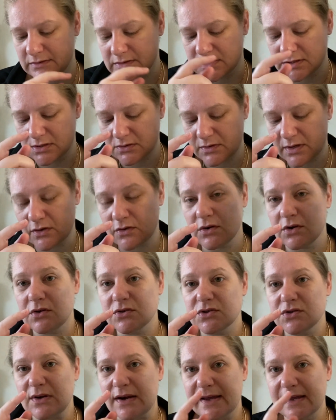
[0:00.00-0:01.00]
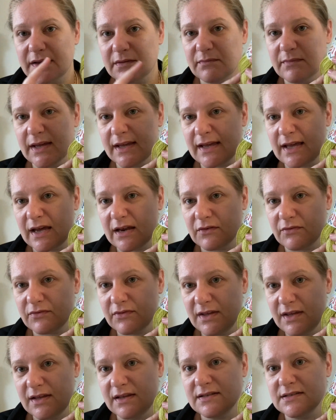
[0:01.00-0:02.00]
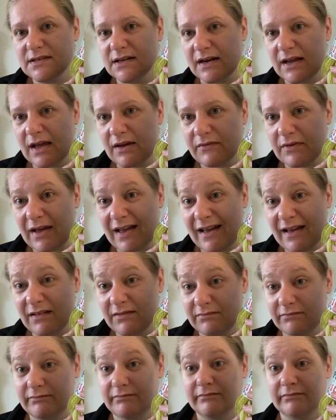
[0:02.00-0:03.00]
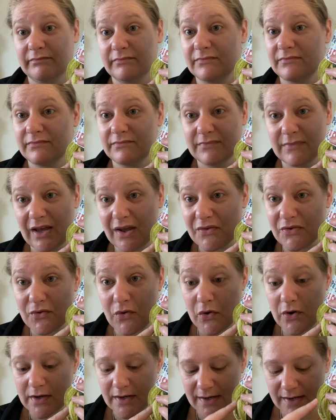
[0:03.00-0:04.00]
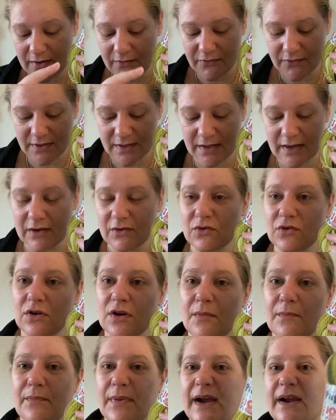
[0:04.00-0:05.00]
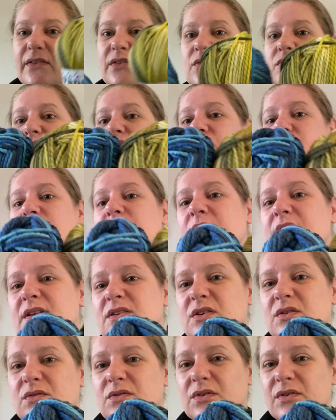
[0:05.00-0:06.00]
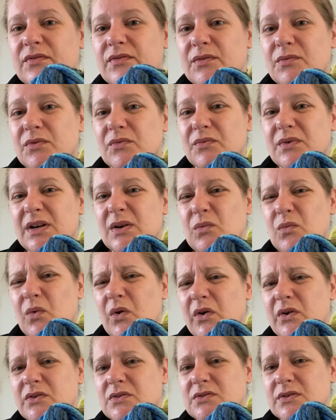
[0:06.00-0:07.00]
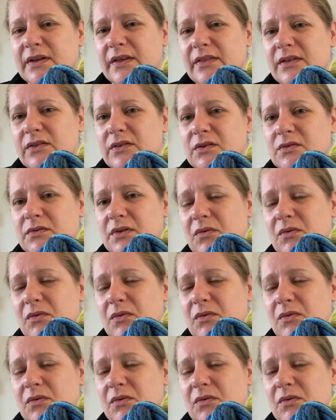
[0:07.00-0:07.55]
So I could also like make a hat of this, and I have a third left, and I could combine those two, but I don't know if they would really work together though.